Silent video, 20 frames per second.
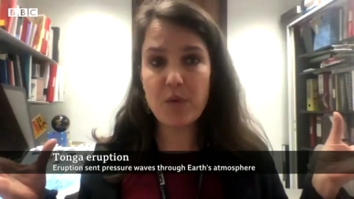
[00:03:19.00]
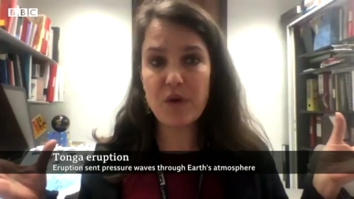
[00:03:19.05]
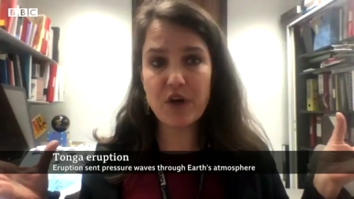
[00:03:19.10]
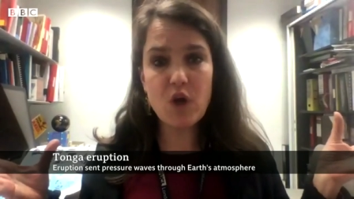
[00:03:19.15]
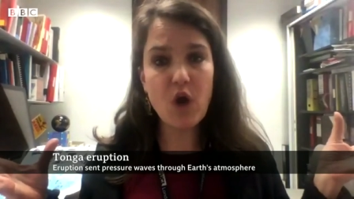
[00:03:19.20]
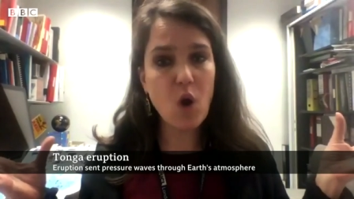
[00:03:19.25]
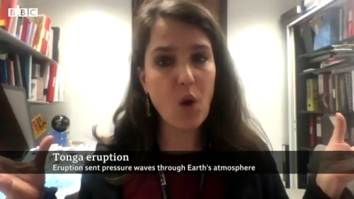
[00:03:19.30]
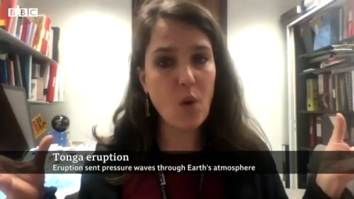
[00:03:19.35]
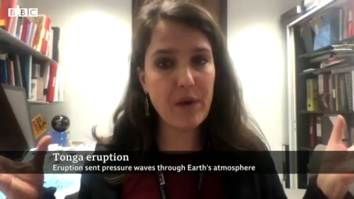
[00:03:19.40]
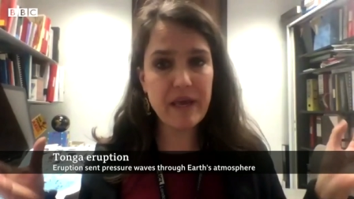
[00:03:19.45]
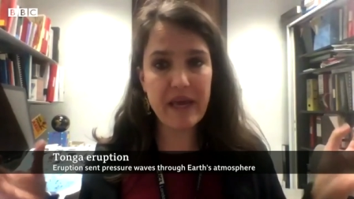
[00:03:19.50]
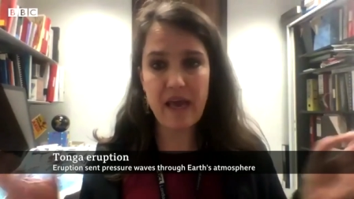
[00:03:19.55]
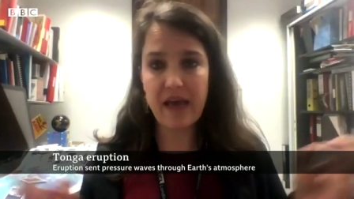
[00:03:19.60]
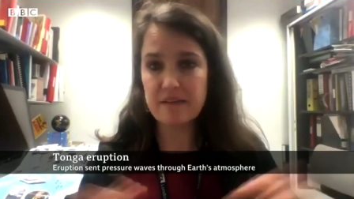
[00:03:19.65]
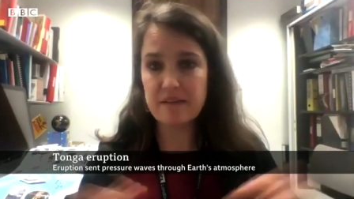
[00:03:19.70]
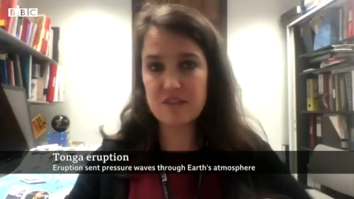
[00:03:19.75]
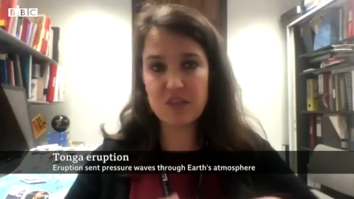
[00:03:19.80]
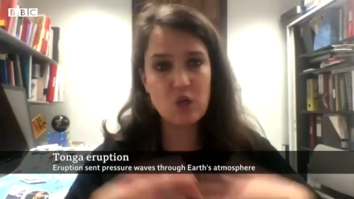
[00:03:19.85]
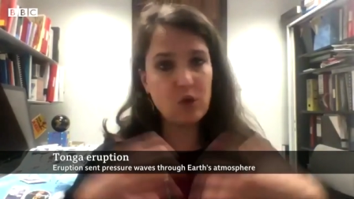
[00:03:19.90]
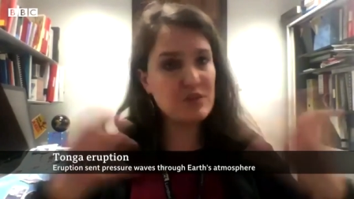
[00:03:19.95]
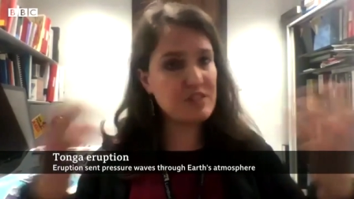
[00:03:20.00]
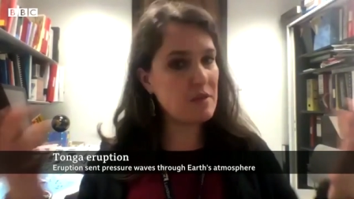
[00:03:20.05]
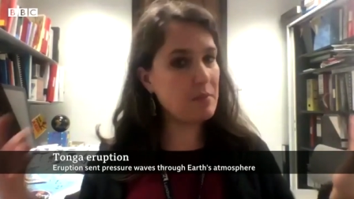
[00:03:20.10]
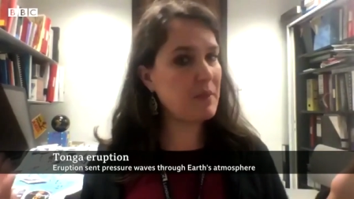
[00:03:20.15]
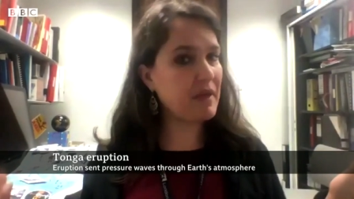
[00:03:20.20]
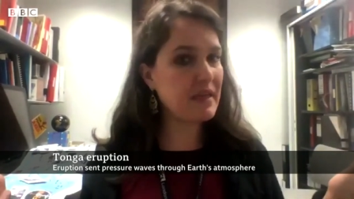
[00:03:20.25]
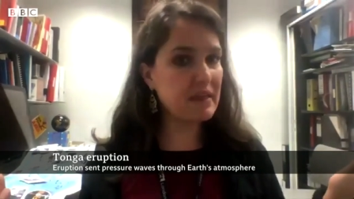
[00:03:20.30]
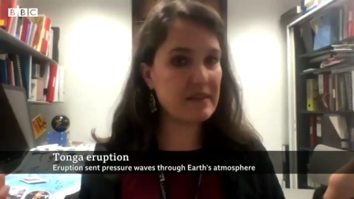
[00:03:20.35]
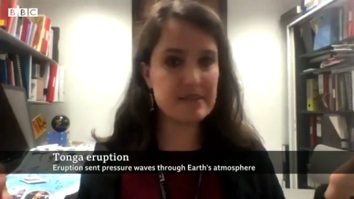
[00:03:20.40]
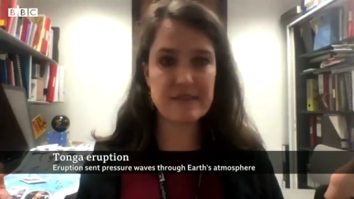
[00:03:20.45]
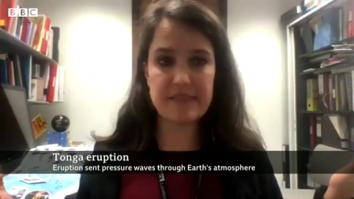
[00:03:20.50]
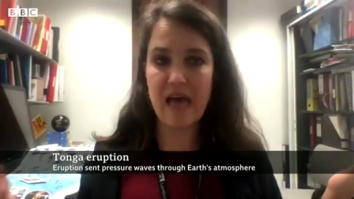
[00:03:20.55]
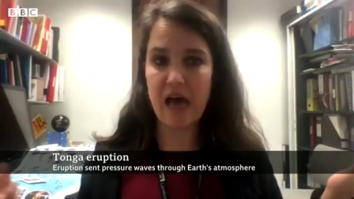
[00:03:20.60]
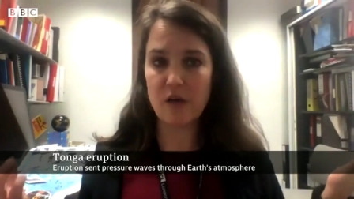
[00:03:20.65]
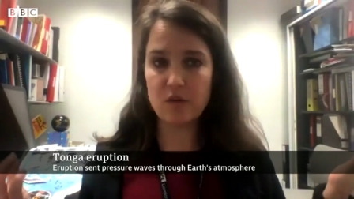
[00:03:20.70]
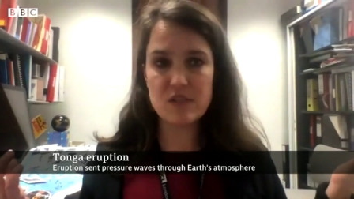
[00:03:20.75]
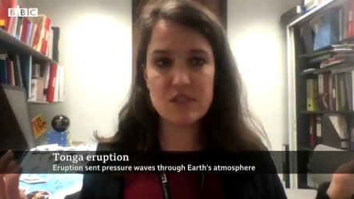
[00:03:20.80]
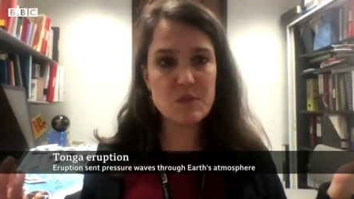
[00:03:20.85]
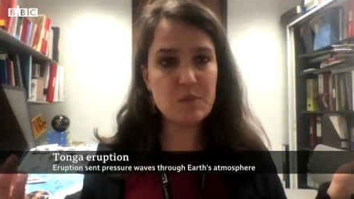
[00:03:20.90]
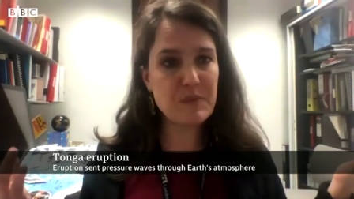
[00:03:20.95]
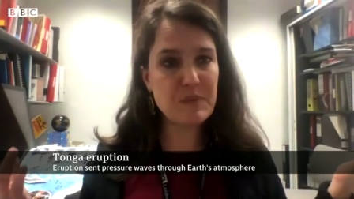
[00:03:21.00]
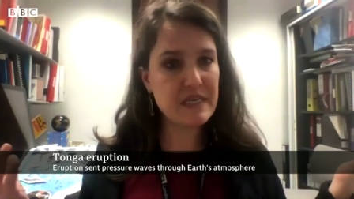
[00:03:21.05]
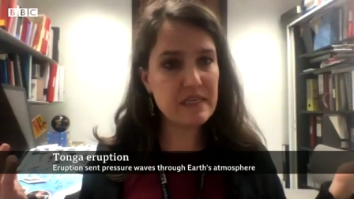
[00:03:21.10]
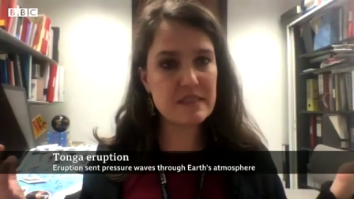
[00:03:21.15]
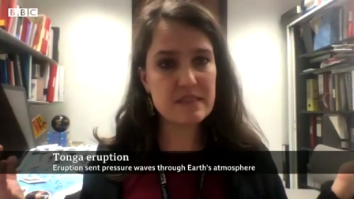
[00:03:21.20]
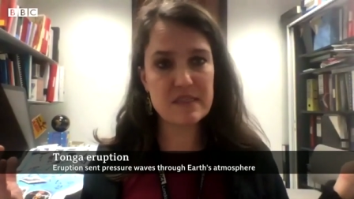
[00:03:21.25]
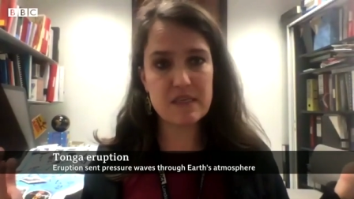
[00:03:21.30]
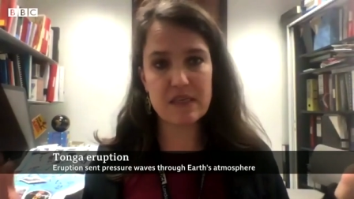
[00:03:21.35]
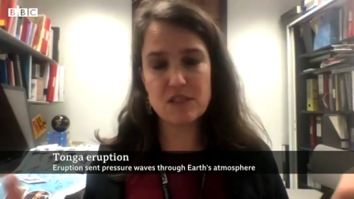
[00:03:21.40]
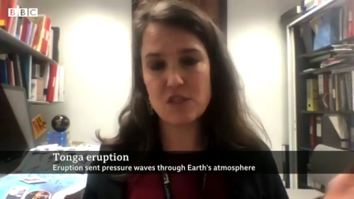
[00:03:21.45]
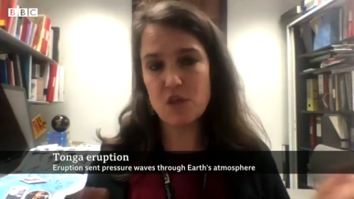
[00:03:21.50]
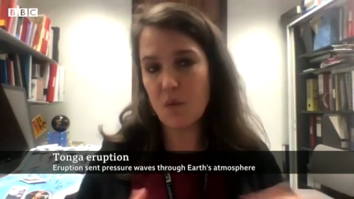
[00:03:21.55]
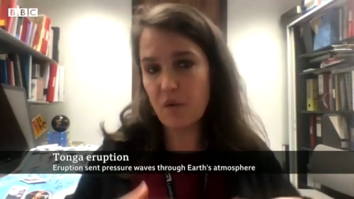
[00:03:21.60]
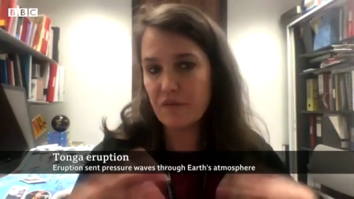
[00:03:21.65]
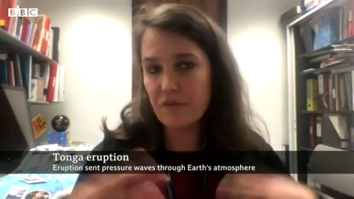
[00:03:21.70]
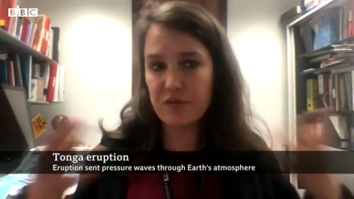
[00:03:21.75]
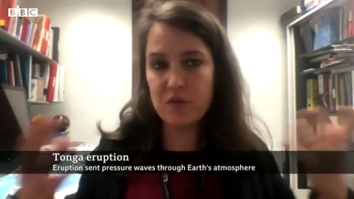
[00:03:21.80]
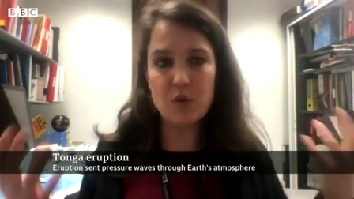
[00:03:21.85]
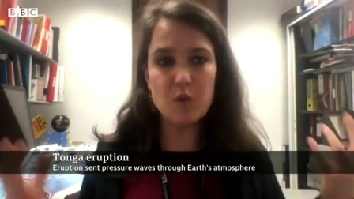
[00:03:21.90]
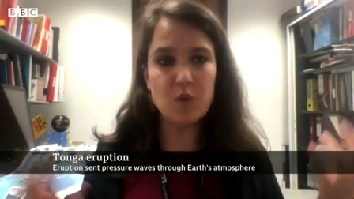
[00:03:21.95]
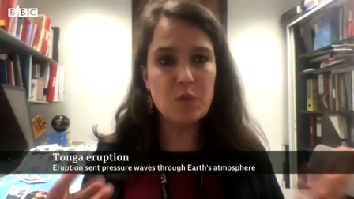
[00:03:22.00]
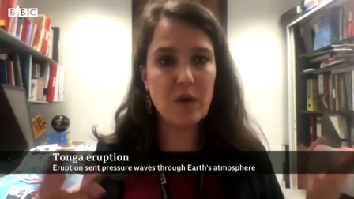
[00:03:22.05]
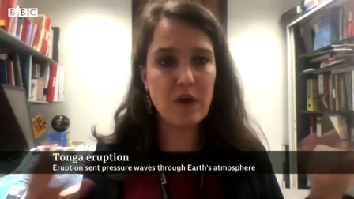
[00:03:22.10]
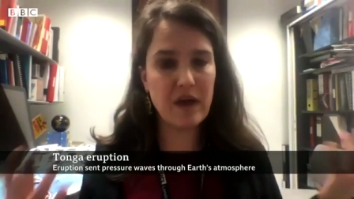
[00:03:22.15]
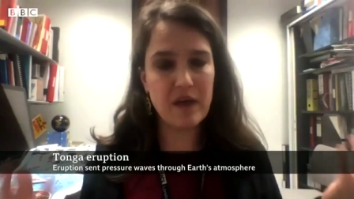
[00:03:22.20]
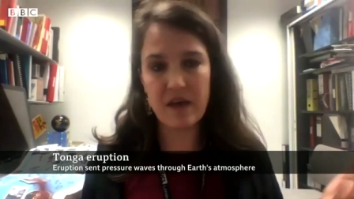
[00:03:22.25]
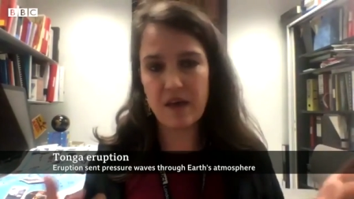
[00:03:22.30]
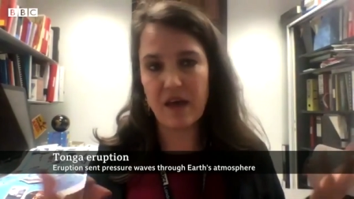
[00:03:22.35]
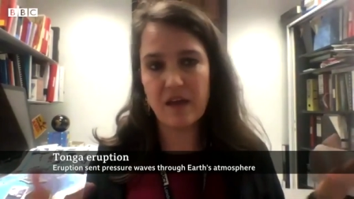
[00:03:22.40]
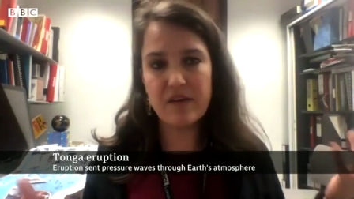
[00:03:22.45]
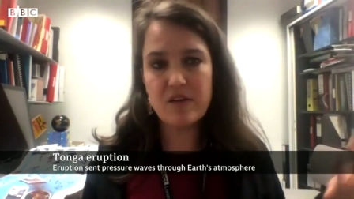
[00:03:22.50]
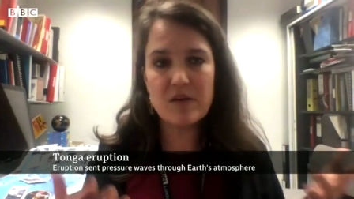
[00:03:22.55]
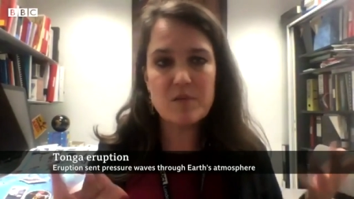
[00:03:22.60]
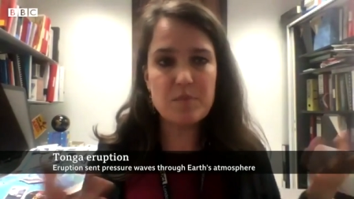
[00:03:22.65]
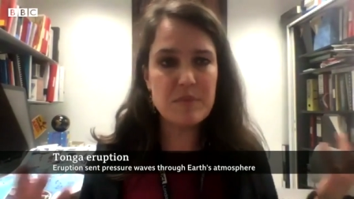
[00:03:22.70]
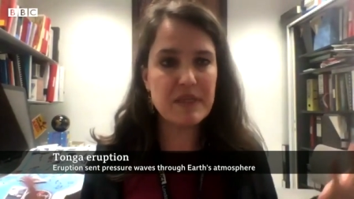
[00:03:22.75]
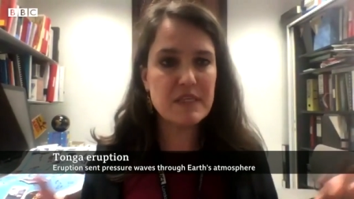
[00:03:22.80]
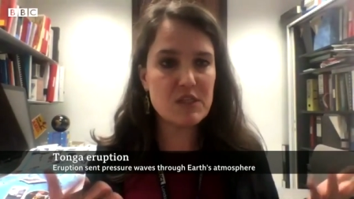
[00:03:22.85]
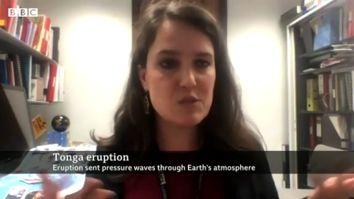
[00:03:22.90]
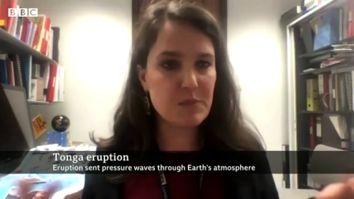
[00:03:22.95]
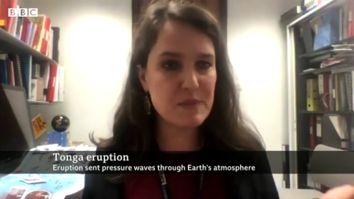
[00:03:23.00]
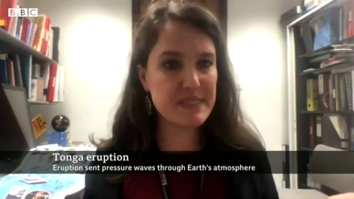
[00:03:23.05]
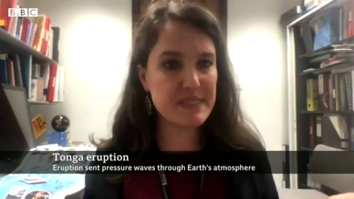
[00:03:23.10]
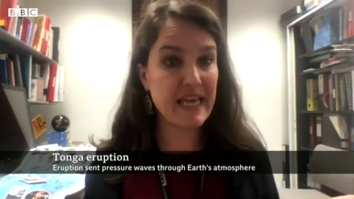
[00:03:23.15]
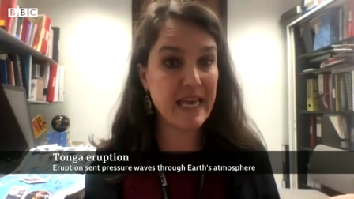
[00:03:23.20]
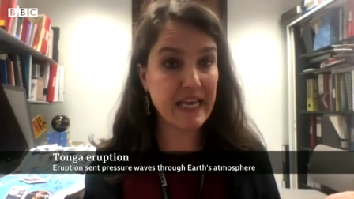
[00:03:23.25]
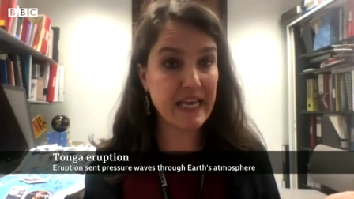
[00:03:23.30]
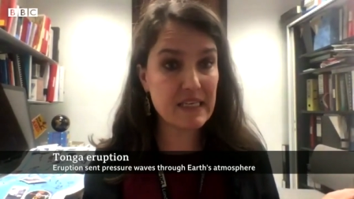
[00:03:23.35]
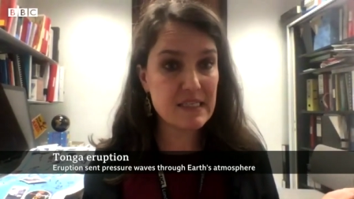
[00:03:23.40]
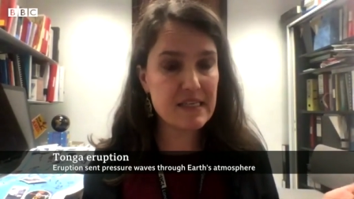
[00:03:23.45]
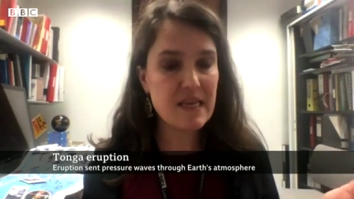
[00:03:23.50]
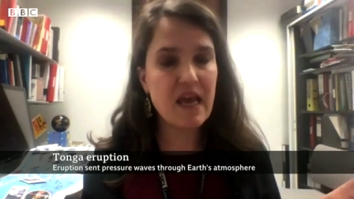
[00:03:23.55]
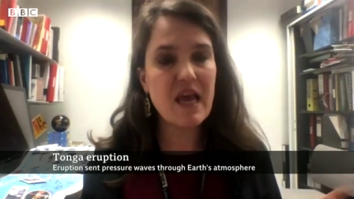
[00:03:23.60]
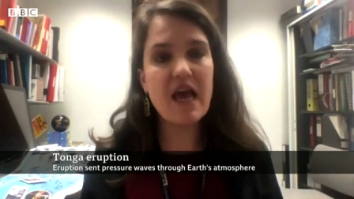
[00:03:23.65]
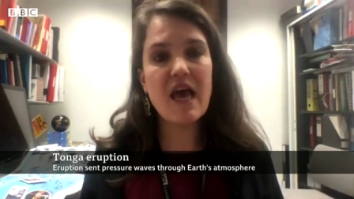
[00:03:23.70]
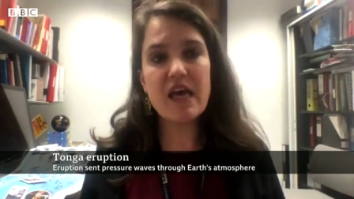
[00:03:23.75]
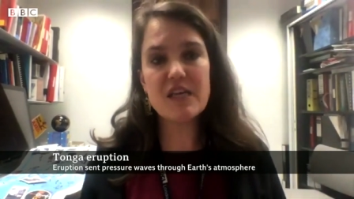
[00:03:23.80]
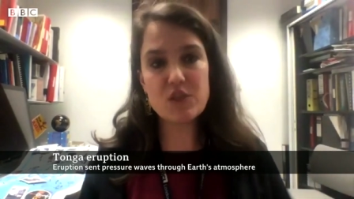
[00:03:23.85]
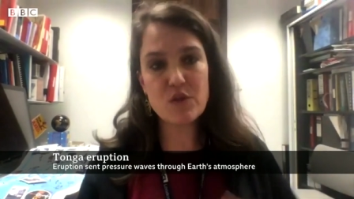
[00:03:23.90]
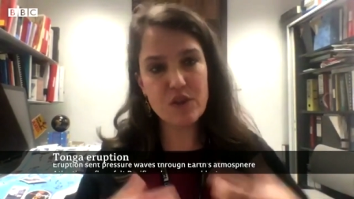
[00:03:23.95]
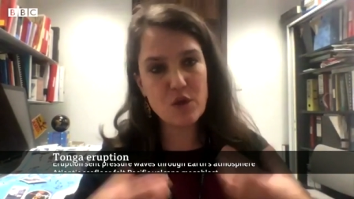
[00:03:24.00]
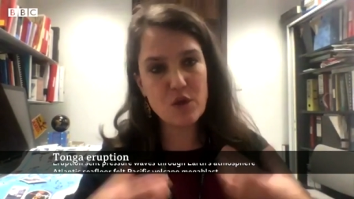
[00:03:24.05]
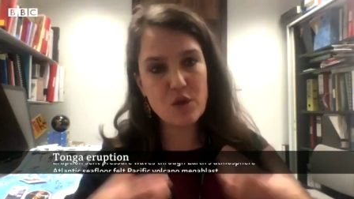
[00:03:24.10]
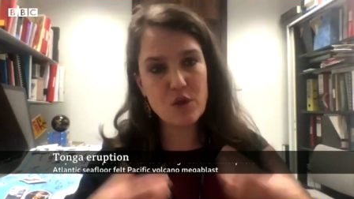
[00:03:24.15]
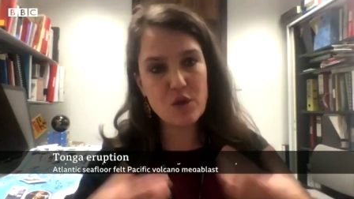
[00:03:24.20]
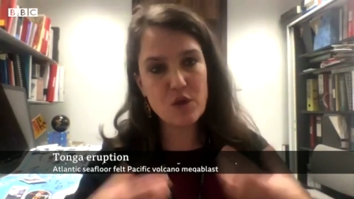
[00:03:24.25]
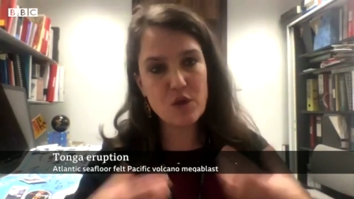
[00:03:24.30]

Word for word: were going at, you know, typical sound speeds. So a few uh, hundred meters per second. So they